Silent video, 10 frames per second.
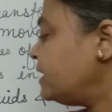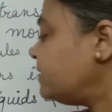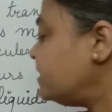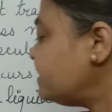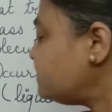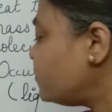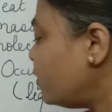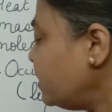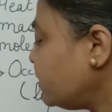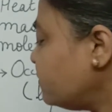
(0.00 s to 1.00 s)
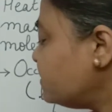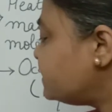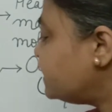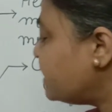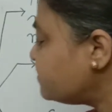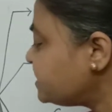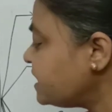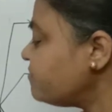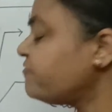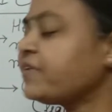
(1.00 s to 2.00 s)
these molecules
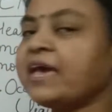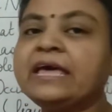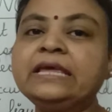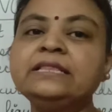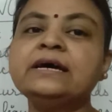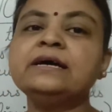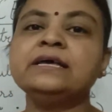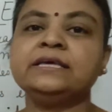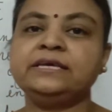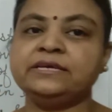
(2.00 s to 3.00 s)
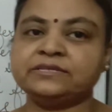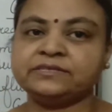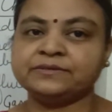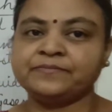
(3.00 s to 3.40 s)
themselves carry the heat.